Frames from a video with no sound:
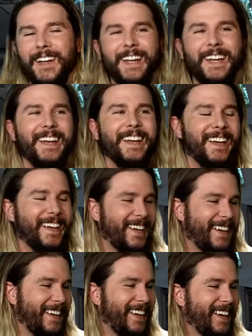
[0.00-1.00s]

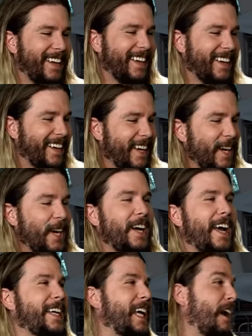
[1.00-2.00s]
hey
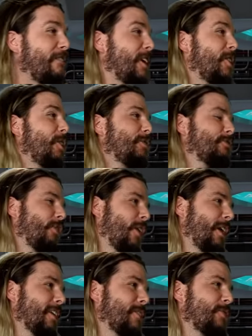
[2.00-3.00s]
Kevin, who's
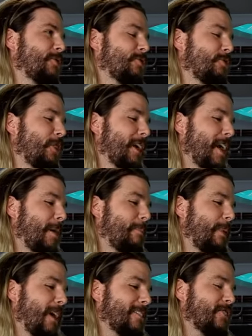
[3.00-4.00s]
screwing who's screwing up
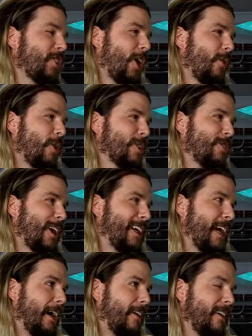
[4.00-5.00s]
uh, Star Wars right
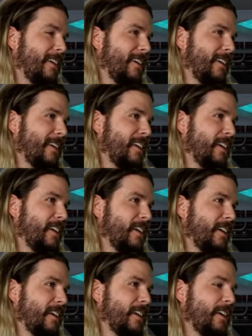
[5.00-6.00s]
now?
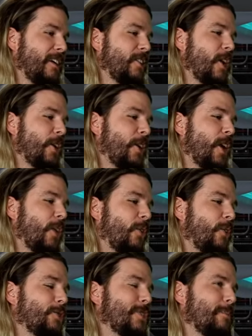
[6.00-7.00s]
No, no, no.
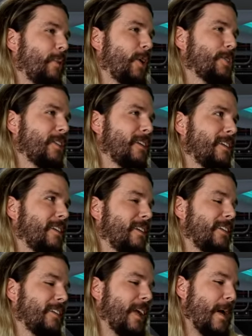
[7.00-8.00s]
Who's the person
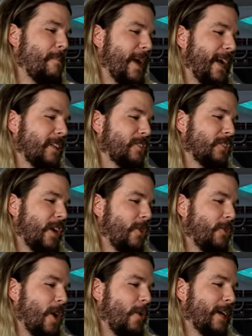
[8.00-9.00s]
that made it so
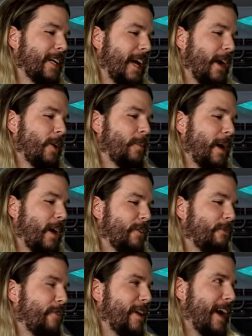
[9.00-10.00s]
no one cared about the
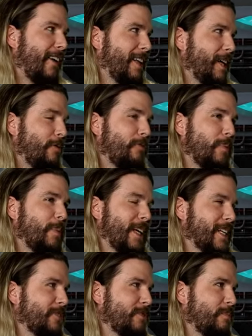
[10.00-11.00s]
finale of the
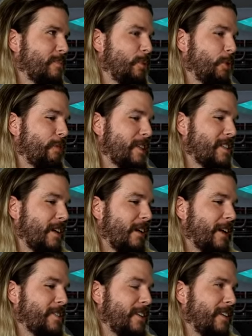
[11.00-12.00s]
biggest movie
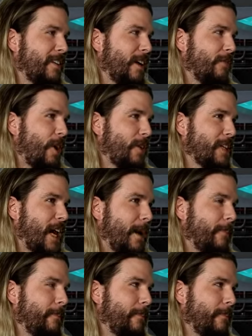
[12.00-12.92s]
series in, of all time?